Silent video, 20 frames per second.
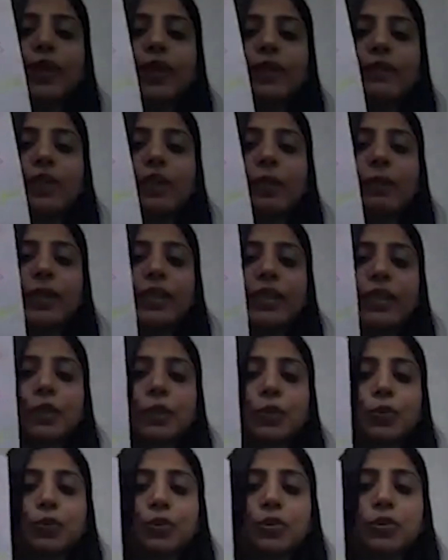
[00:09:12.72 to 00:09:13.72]
be to
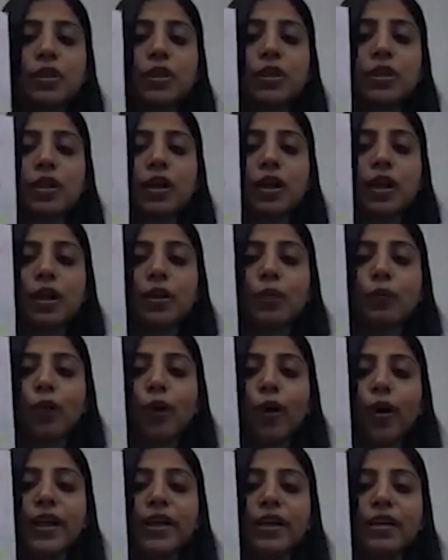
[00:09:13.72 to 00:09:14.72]
avoid
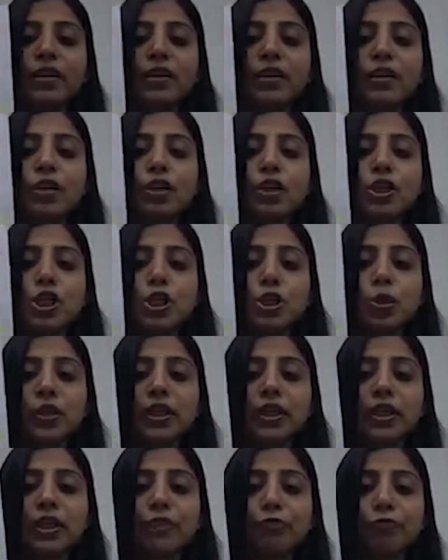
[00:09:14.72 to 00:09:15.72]
sugary
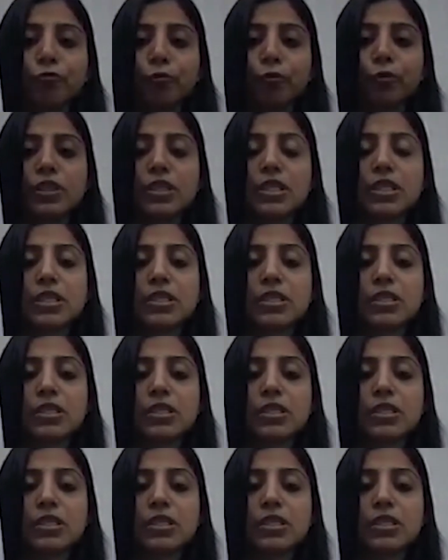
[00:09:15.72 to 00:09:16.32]
foods,